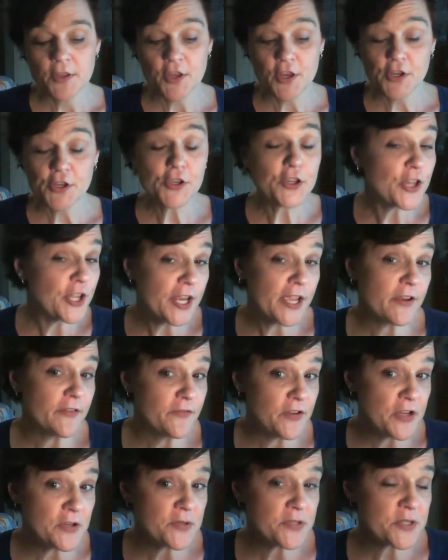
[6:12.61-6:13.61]
You good and
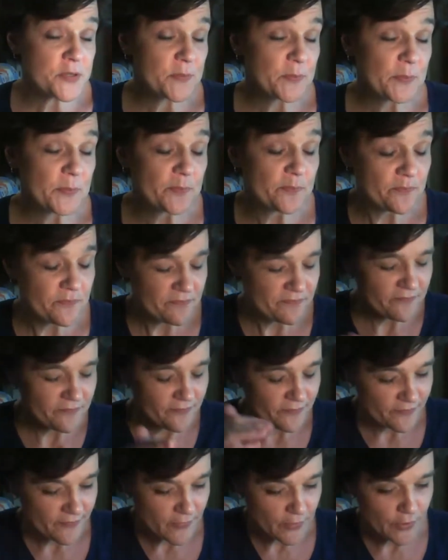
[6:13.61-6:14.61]
confused?
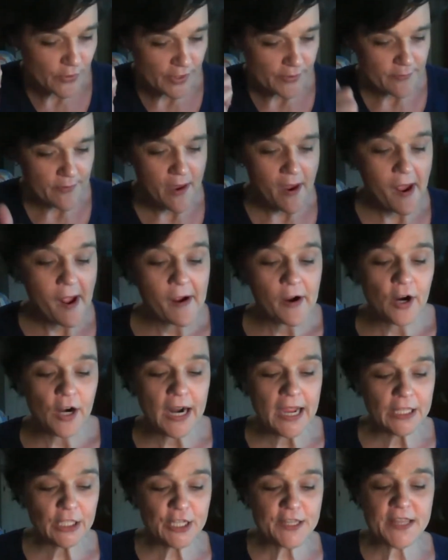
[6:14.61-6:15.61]
Good. All
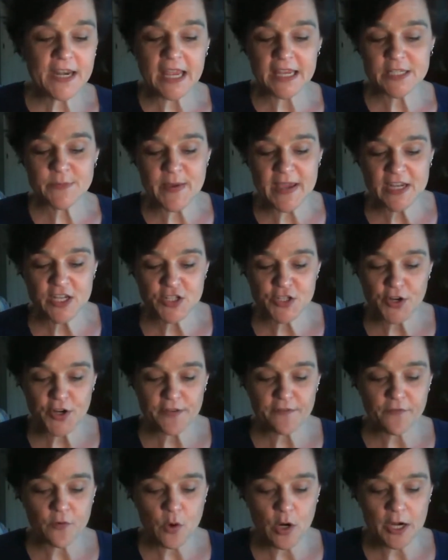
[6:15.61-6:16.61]
right, look at the next page,
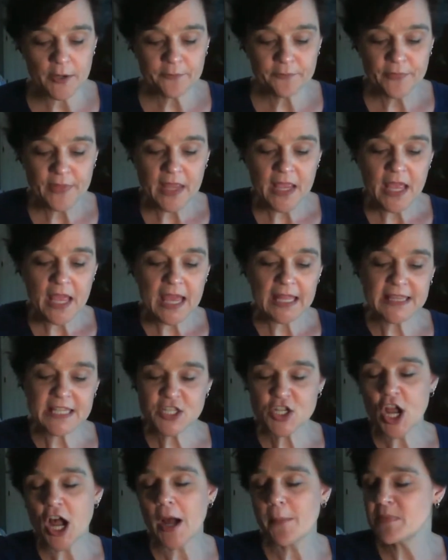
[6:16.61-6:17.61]
34. At the
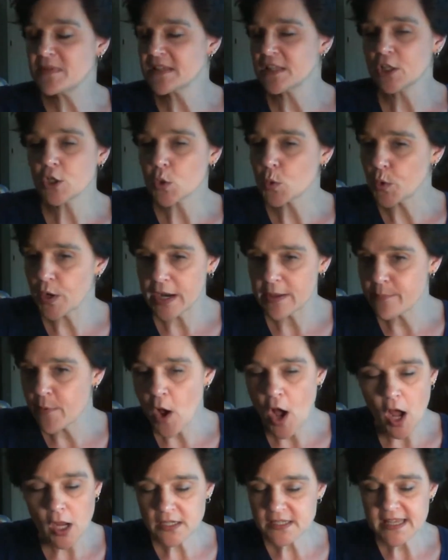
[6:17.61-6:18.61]
top is a little gray
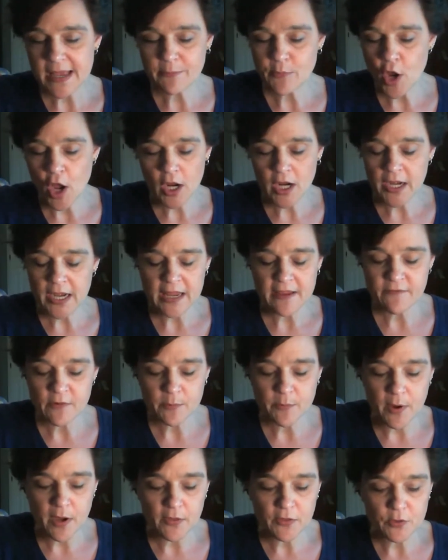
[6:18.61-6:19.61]
box. I'm not going to even
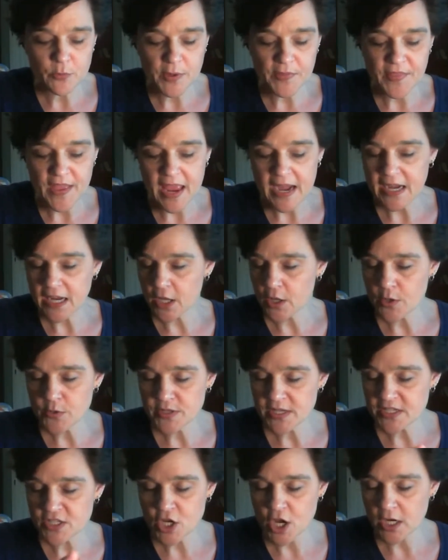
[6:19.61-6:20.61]
bother with that.
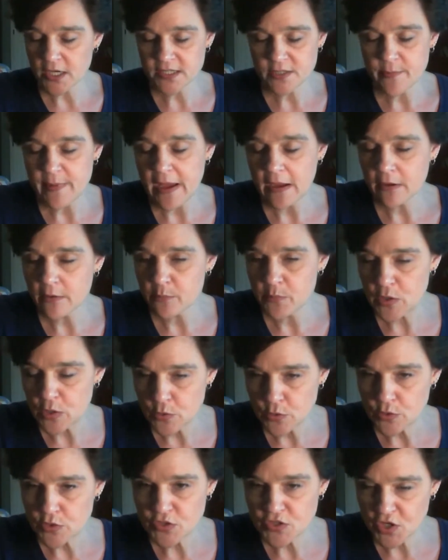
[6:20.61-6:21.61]
It talks about
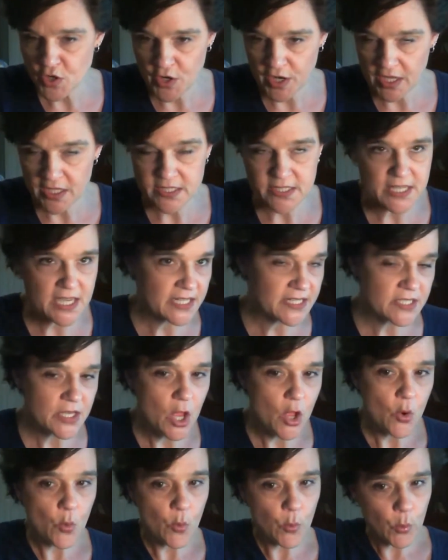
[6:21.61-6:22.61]
computer circuits. That's
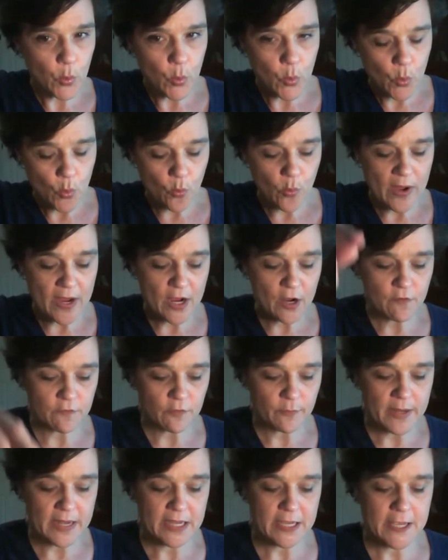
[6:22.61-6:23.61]
way over
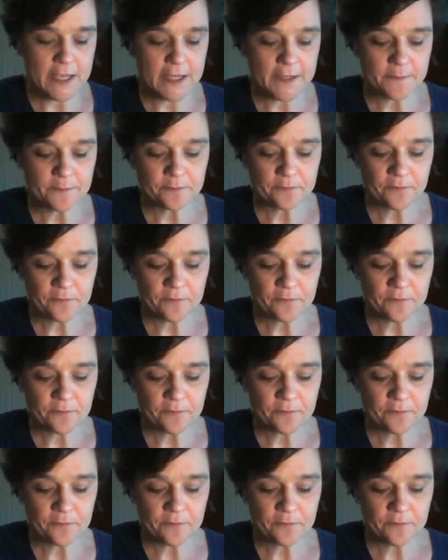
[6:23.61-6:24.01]
my head.